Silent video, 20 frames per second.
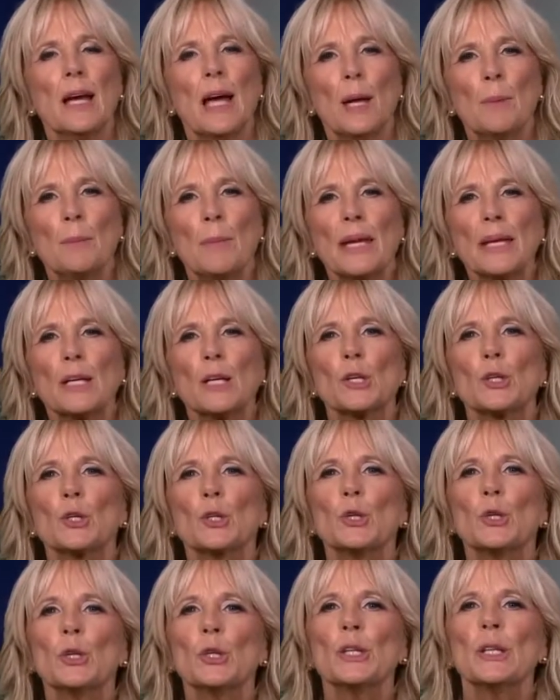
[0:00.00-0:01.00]
and make a
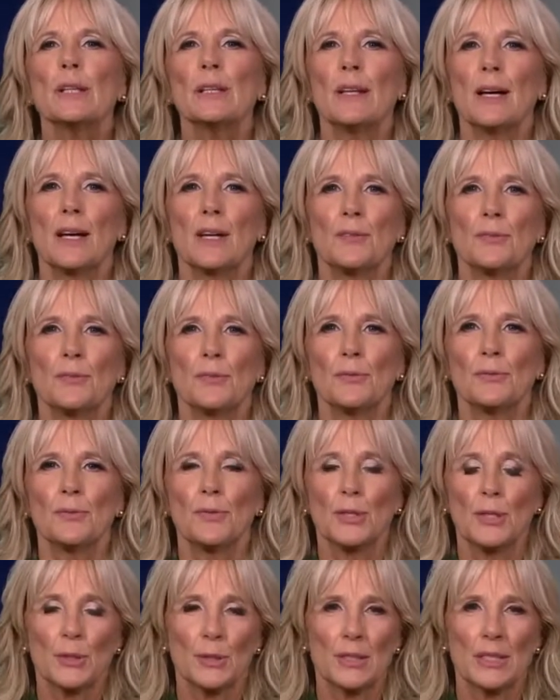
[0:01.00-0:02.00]
good life
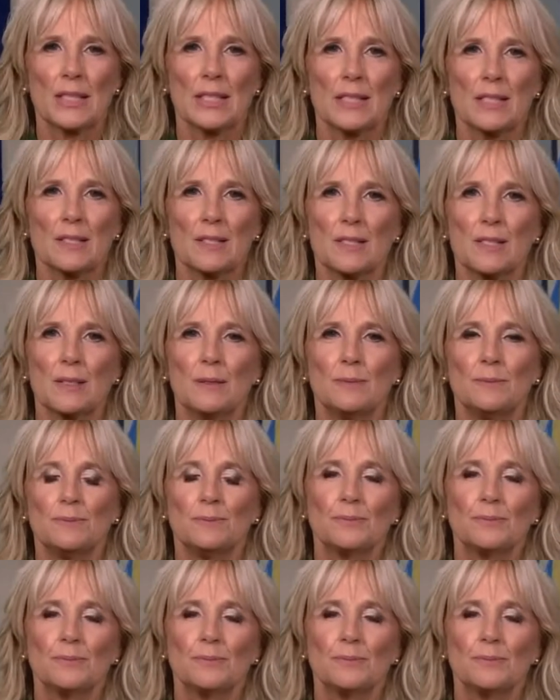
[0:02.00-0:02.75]
for her kids.